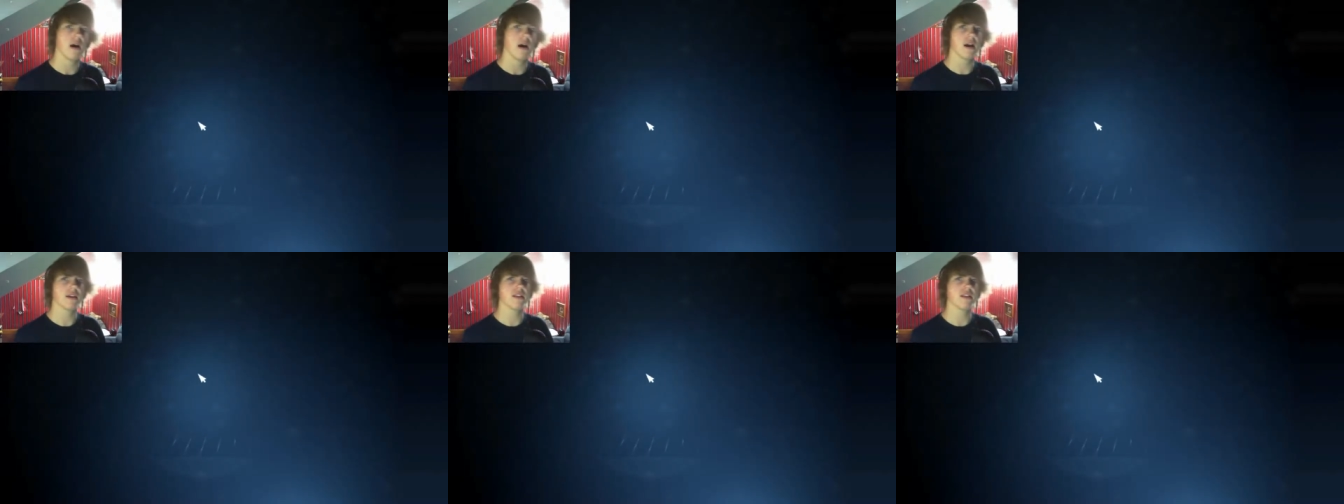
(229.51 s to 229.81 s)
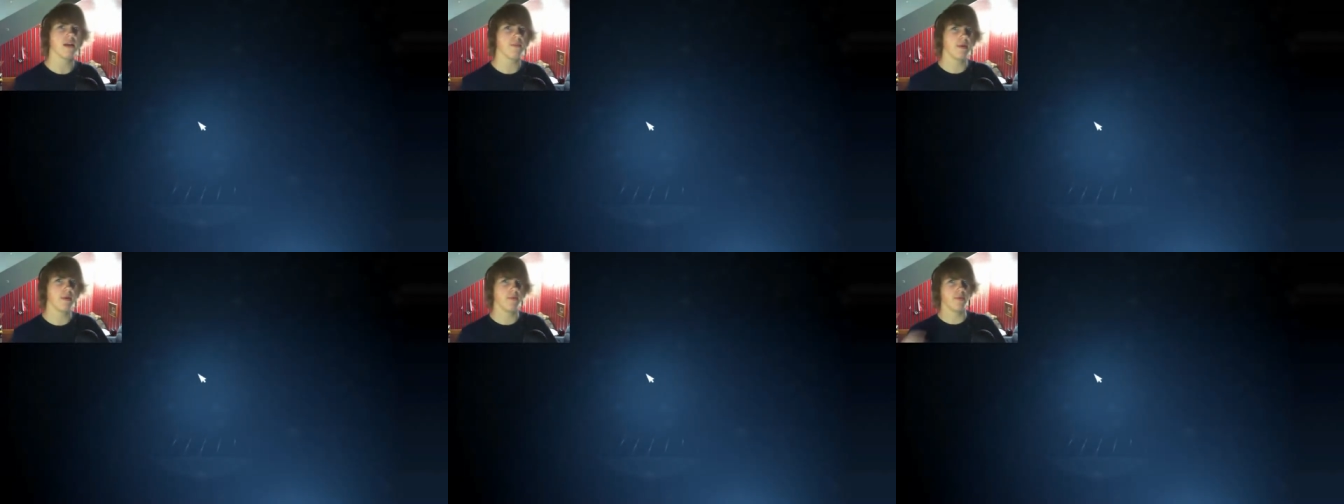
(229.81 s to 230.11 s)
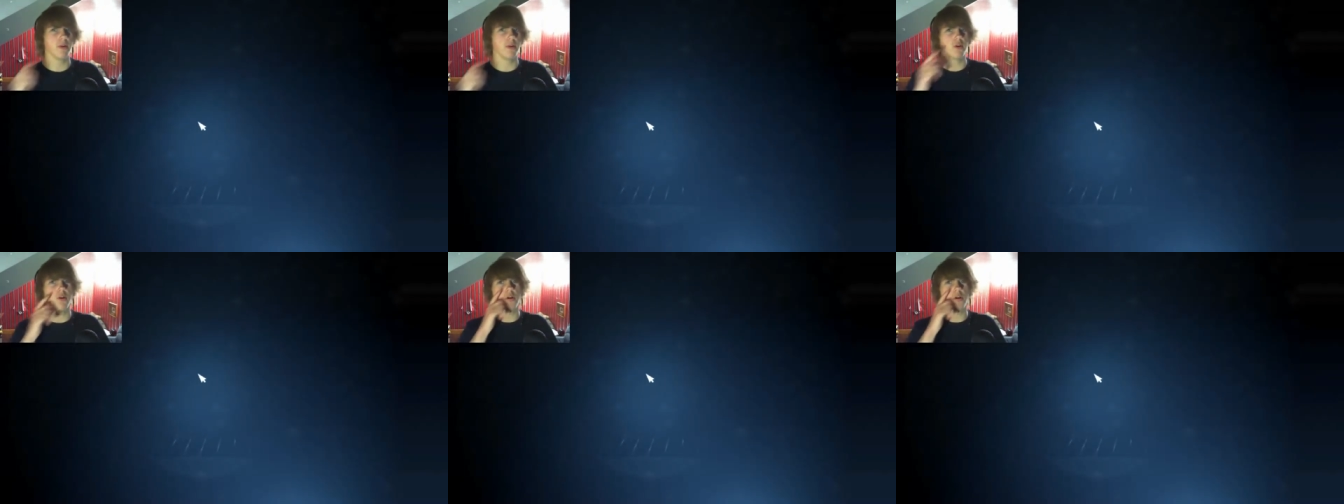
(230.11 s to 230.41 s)
I guess that mean
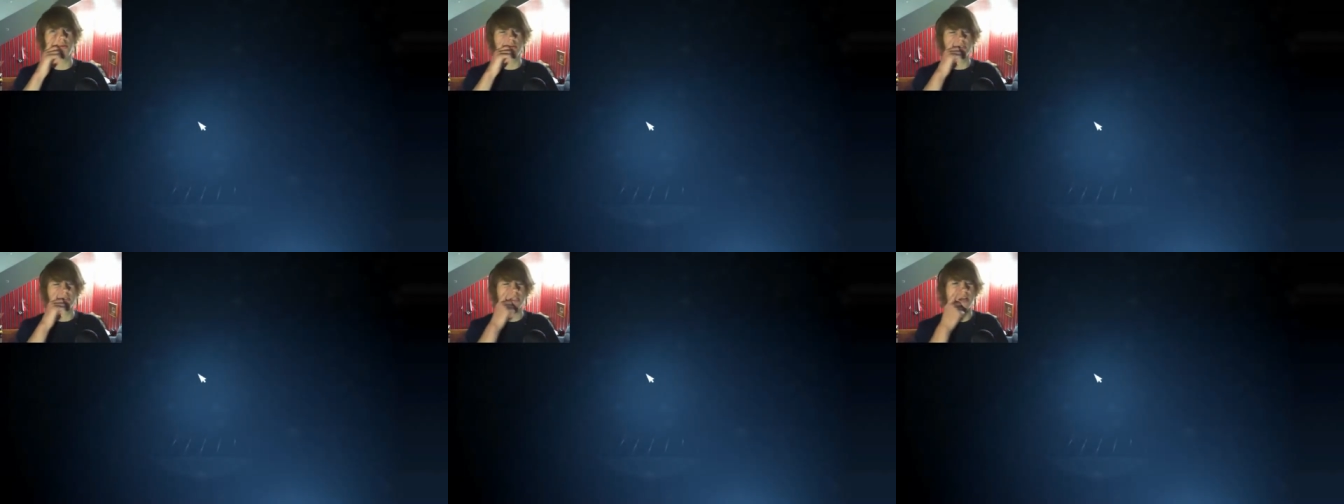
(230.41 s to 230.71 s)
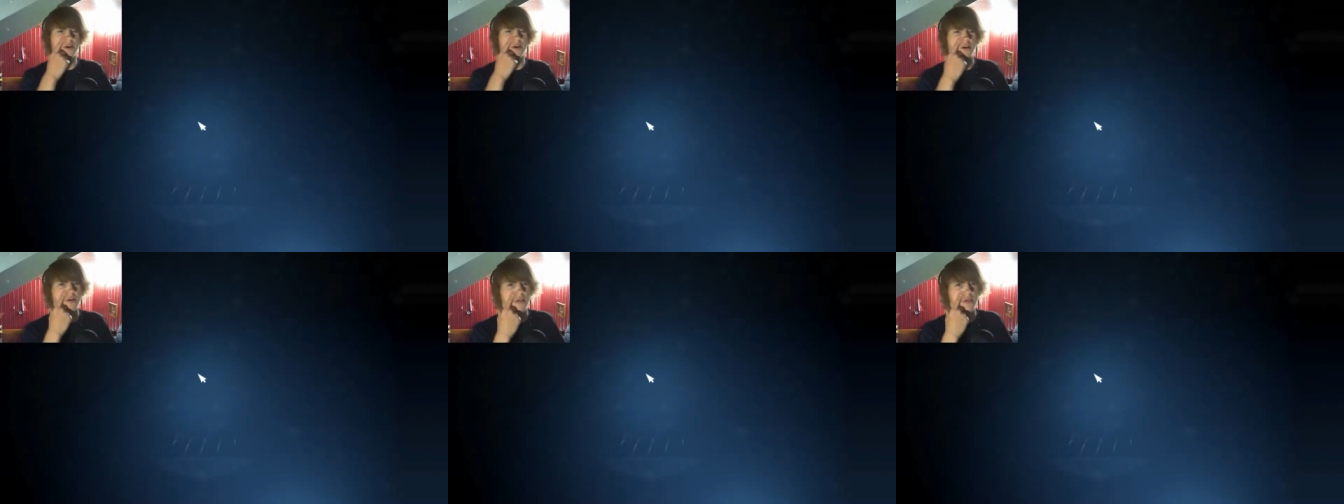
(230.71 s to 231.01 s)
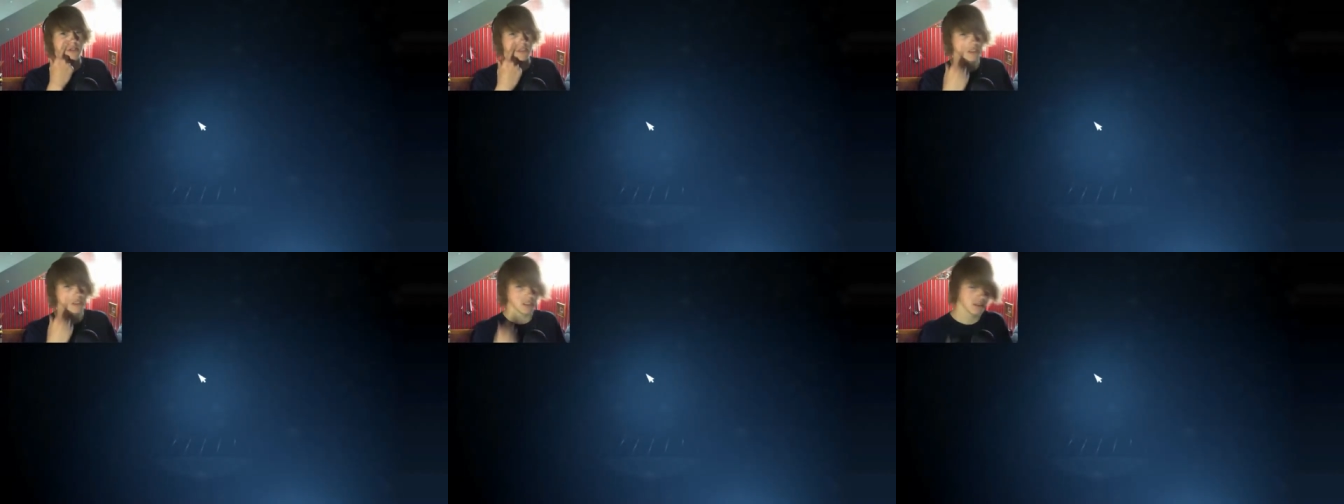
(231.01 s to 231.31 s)
Ballora was there
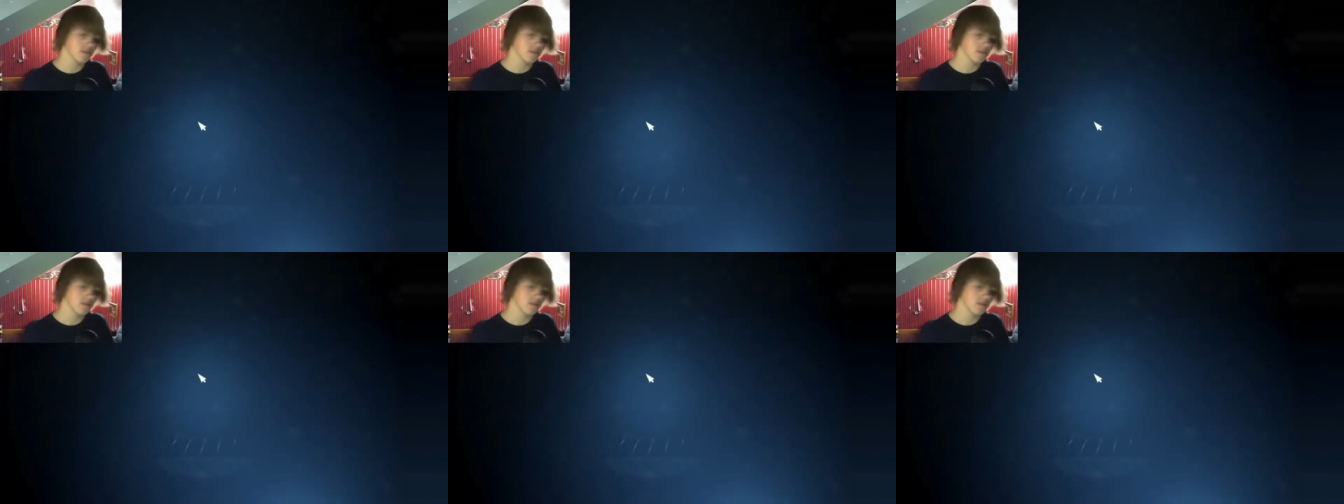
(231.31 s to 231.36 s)
because I